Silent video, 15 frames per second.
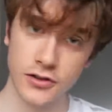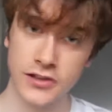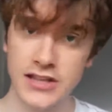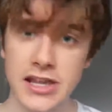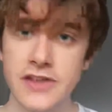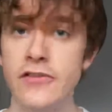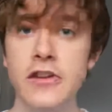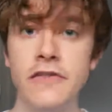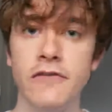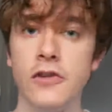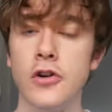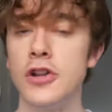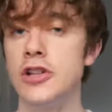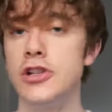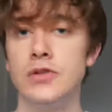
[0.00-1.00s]
TV
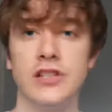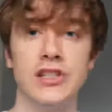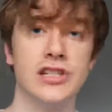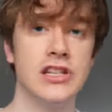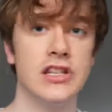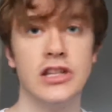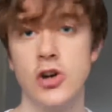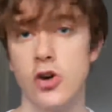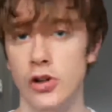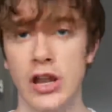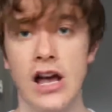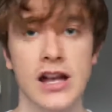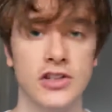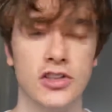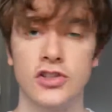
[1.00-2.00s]
footage, when you're seeing the
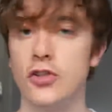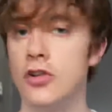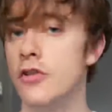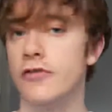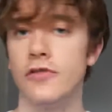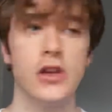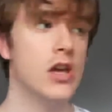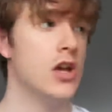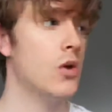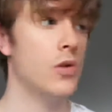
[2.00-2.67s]
online stuff,